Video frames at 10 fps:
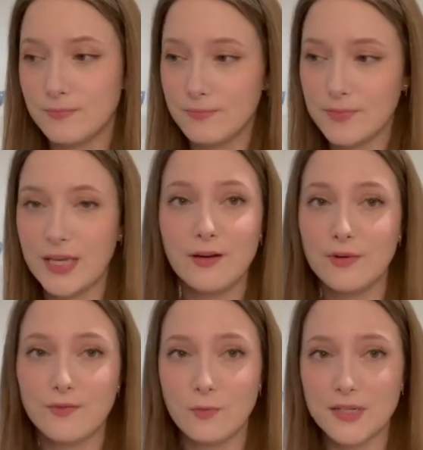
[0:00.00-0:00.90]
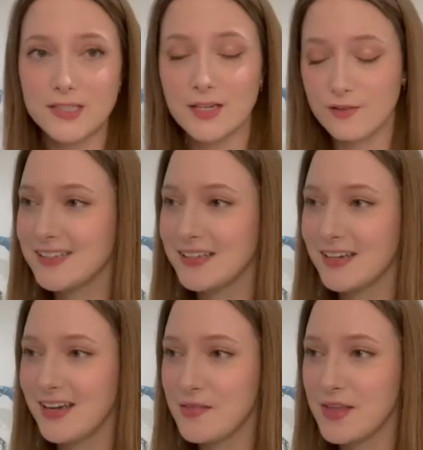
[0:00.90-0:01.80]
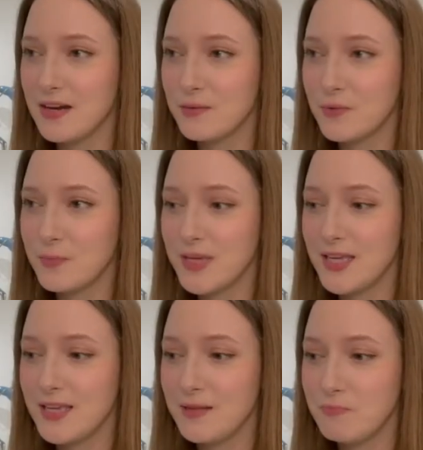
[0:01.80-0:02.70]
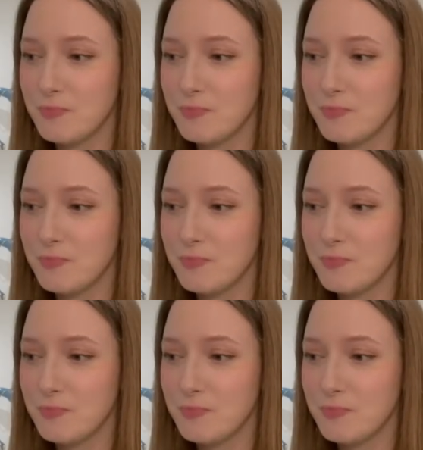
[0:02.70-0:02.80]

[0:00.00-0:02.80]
getting rid of all my stuff. And then I will be